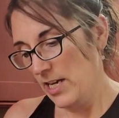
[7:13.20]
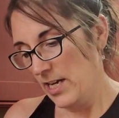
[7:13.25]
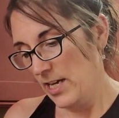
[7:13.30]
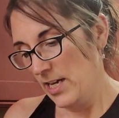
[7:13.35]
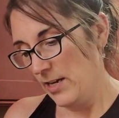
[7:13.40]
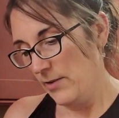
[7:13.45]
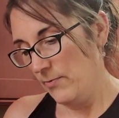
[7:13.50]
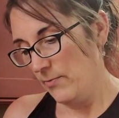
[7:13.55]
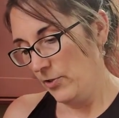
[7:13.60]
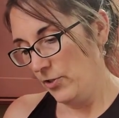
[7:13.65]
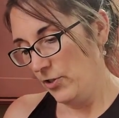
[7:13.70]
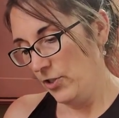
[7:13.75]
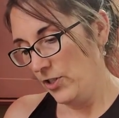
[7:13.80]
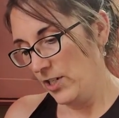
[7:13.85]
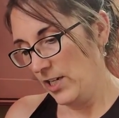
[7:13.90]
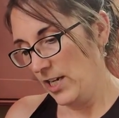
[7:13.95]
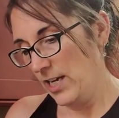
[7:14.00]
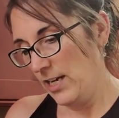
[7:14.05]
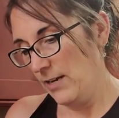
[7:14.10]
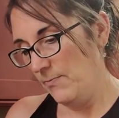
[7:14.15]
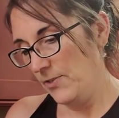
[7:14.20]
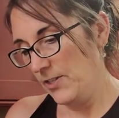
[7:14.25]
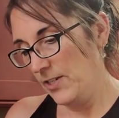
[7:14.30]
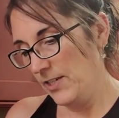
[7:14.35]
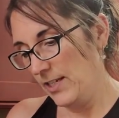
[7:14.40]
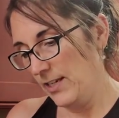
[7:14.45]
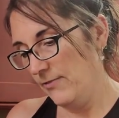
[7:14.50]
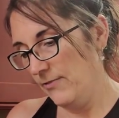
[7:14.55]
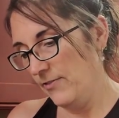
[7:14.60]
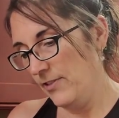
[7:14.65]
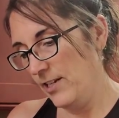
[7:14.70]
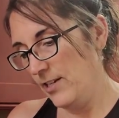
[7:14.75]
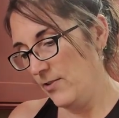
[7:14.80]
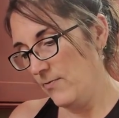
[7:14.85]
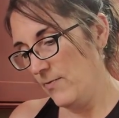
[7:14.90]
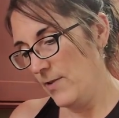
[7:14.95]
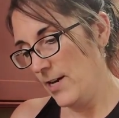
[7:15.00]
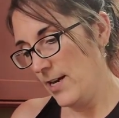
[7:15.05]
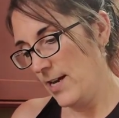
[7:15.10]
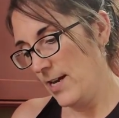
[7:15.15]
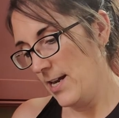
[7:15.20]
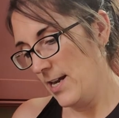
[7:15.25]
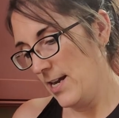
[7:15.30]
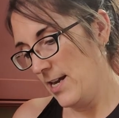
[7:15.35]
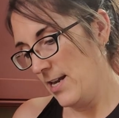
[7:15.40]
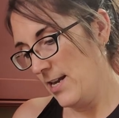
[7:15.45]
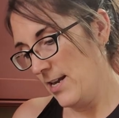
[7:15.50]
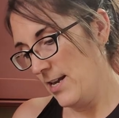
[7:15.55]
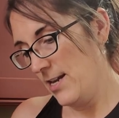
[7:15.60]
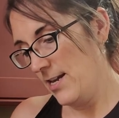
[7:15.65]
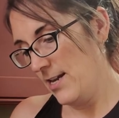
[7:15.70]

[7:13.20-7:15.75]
And we'll just keep sifting away.